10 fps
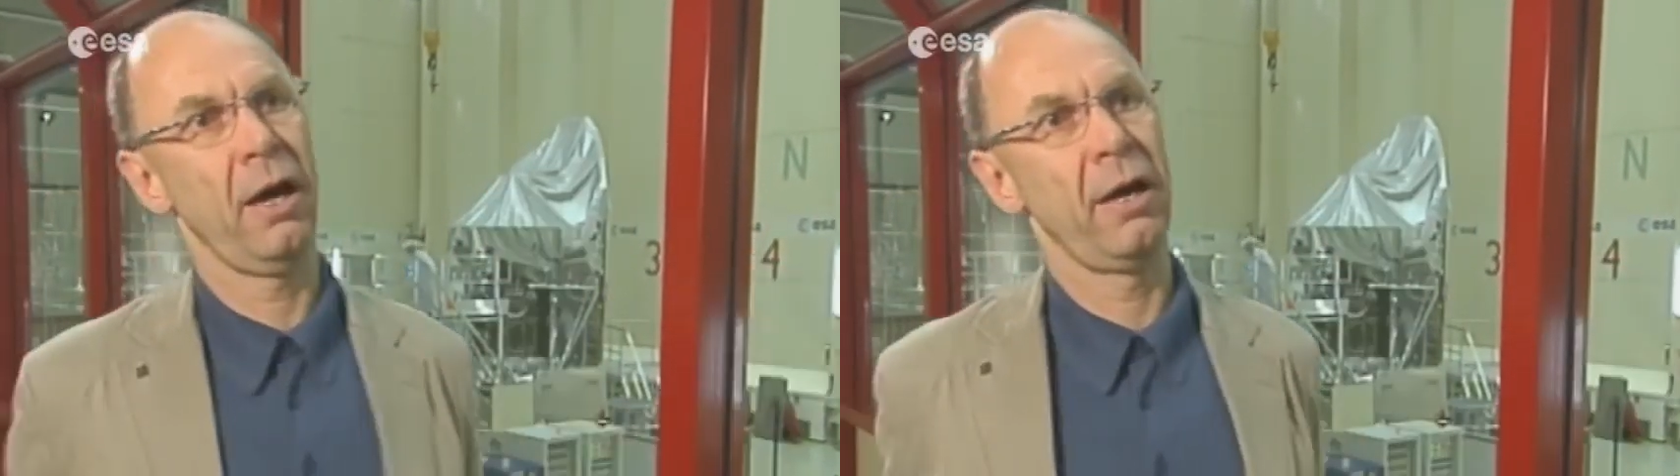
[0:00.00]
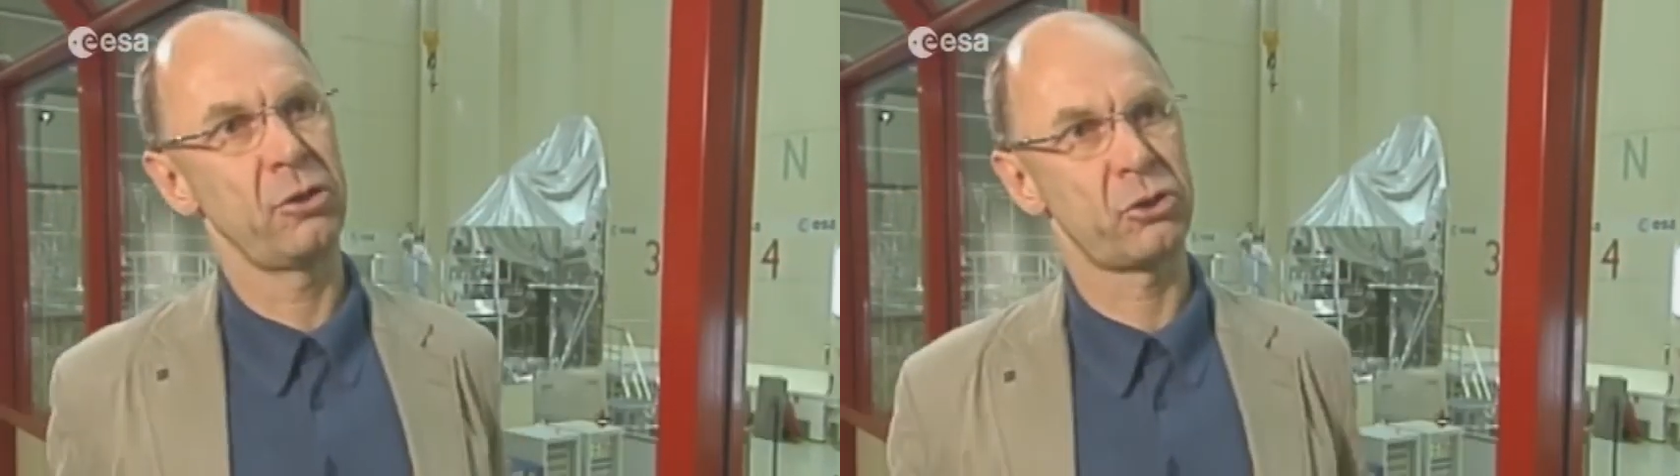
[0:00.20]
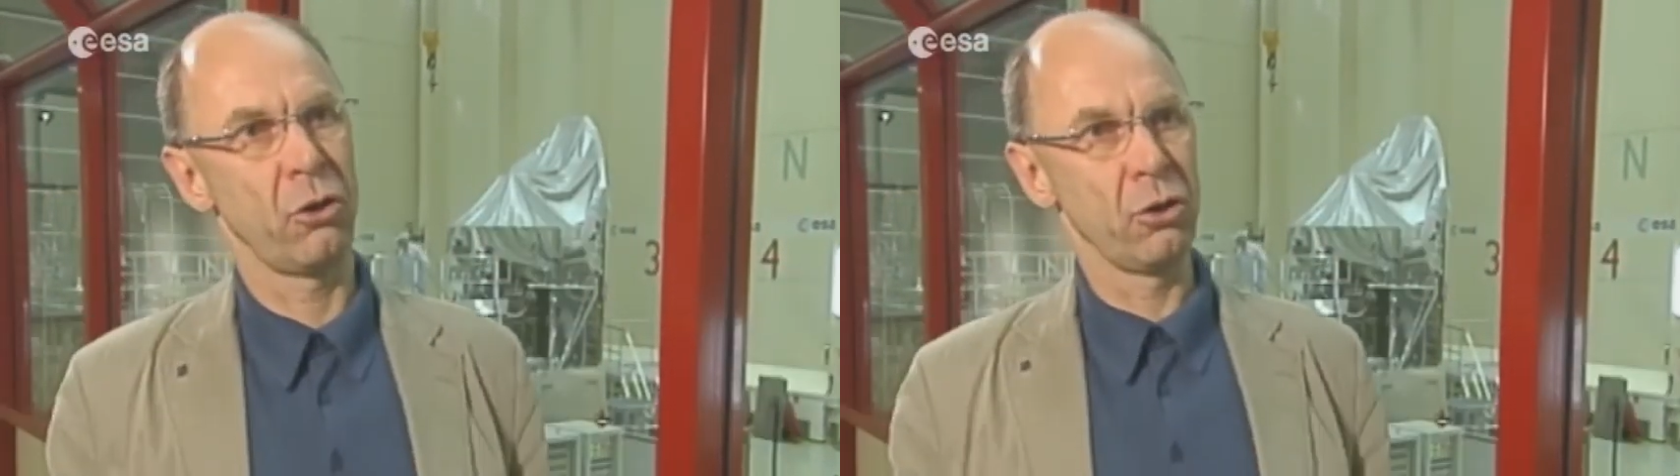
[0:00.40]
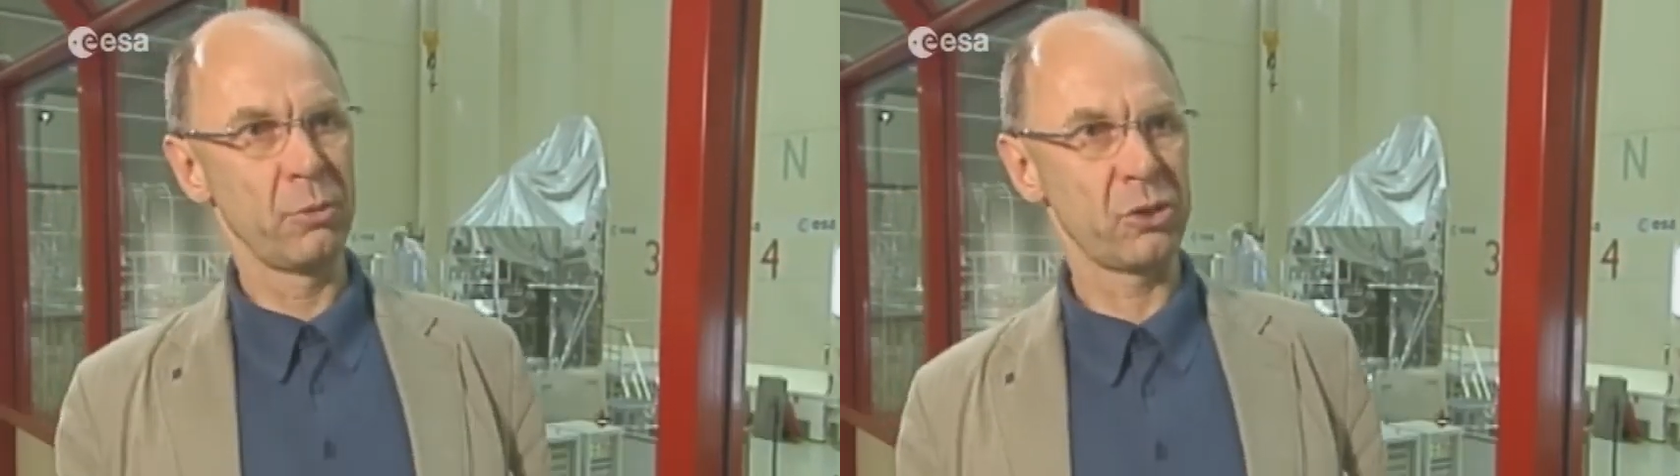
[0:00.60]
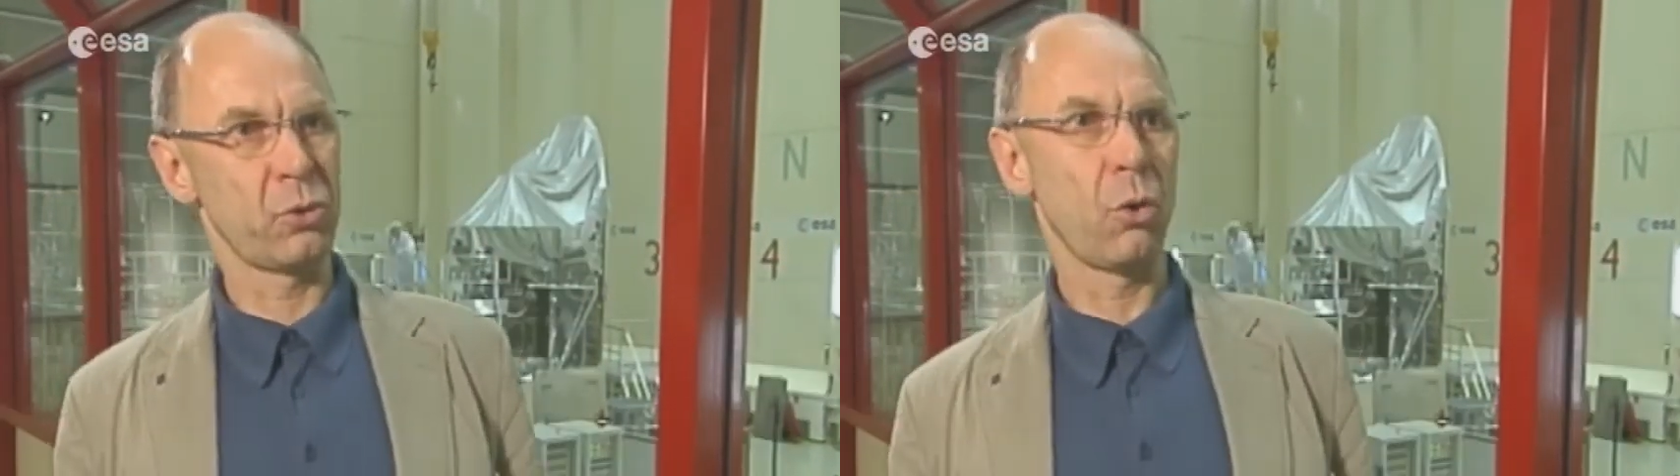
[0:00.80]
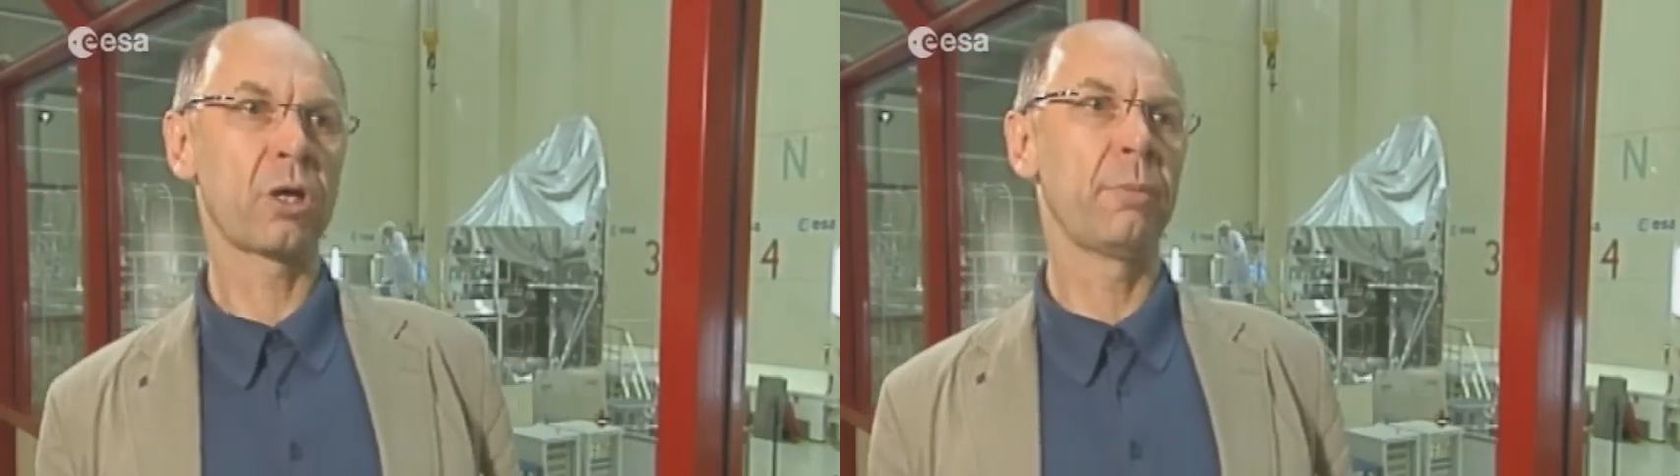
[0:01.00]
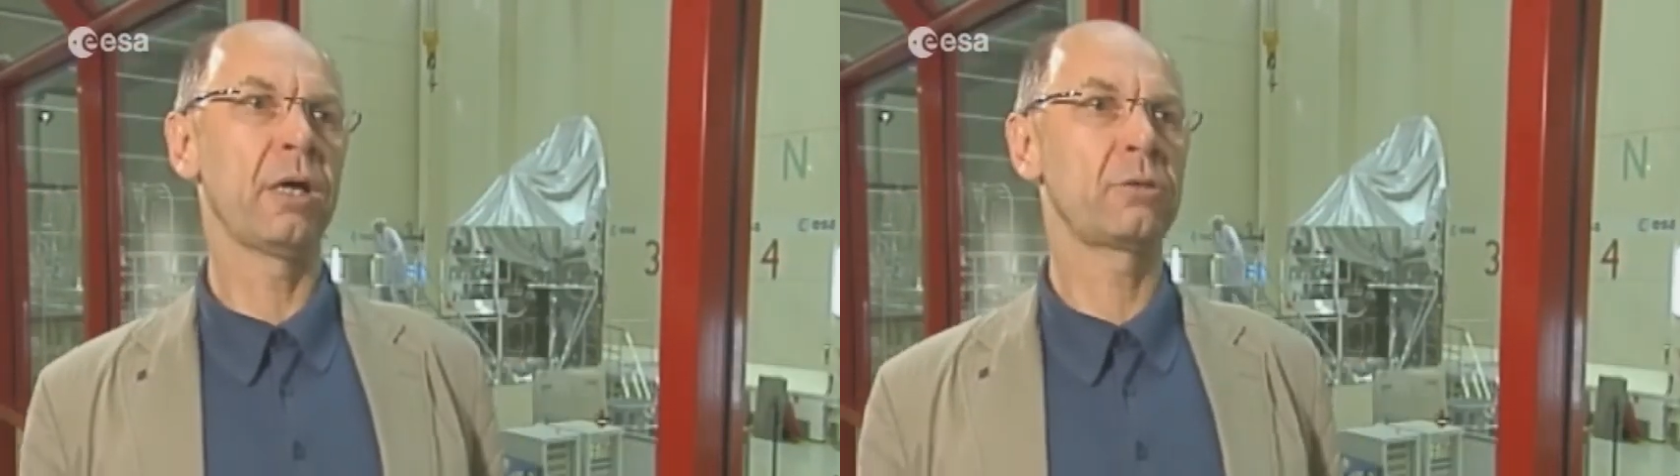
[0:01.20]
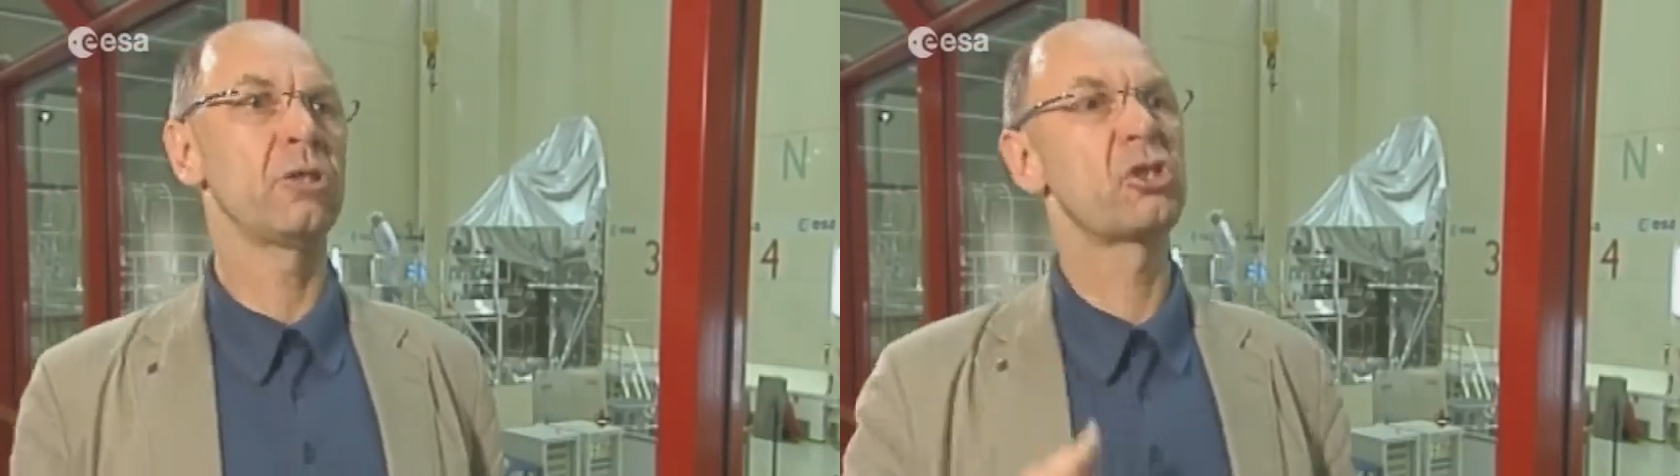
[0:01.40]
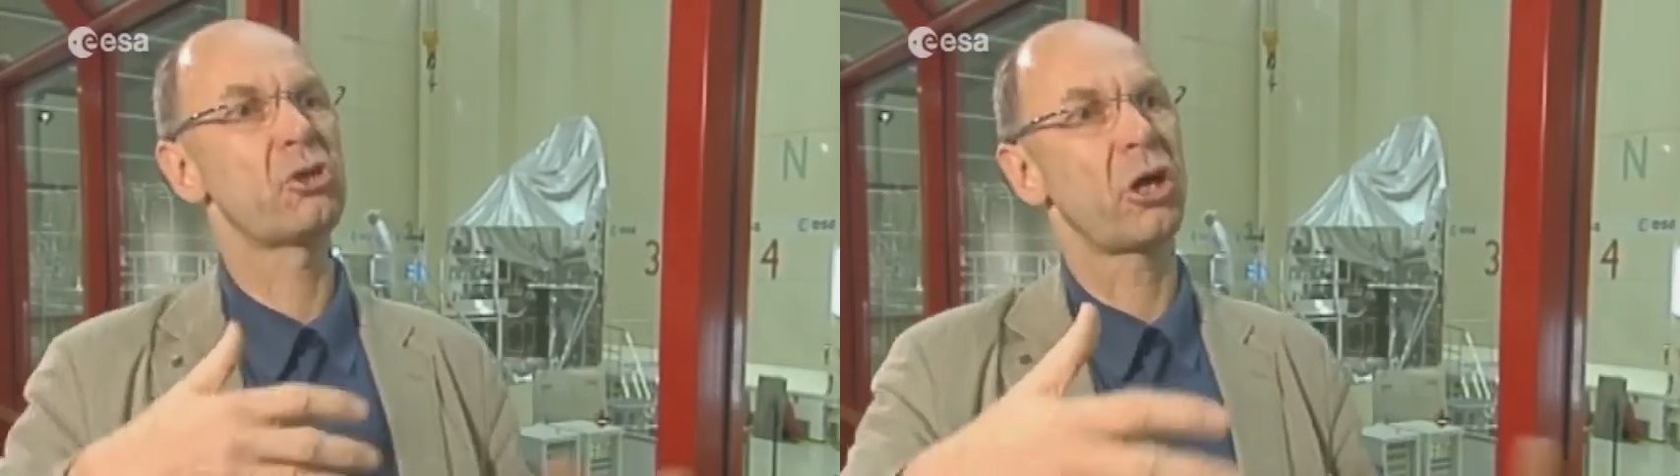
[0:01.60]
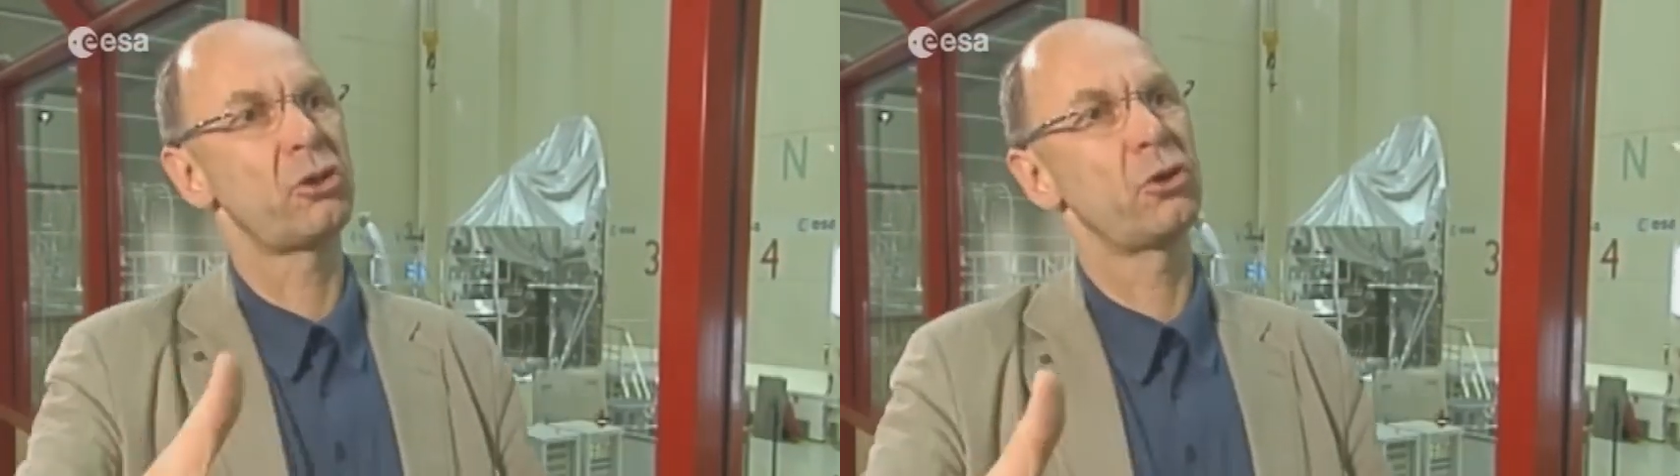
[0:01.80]
And astronomers talk about
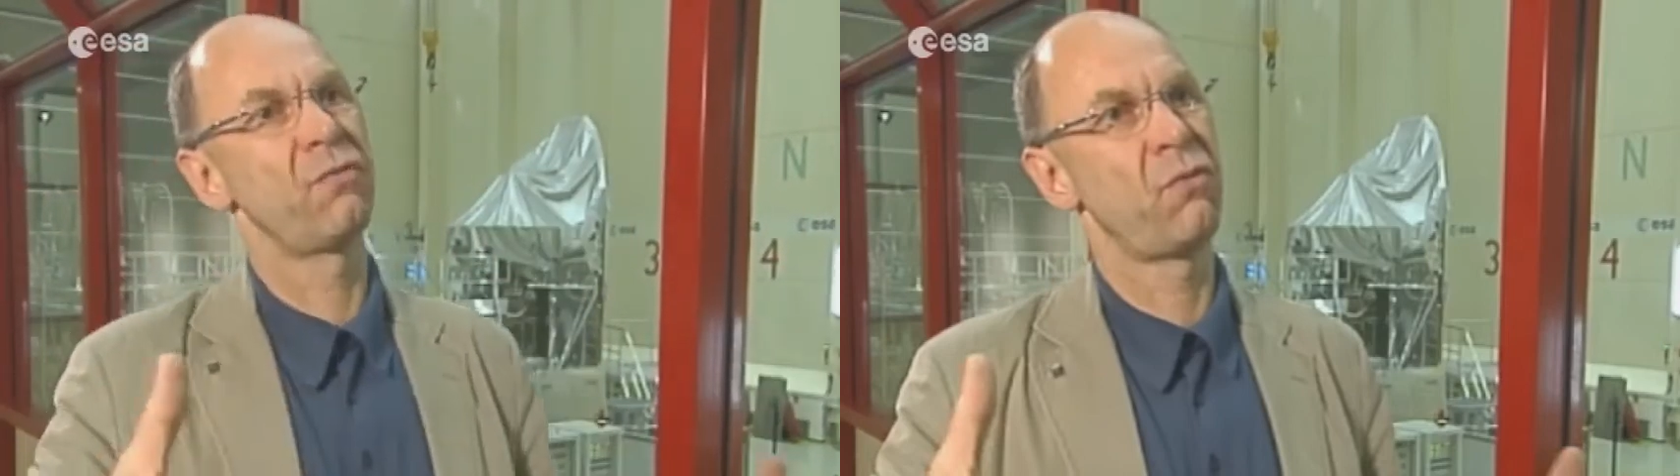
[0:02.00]
structural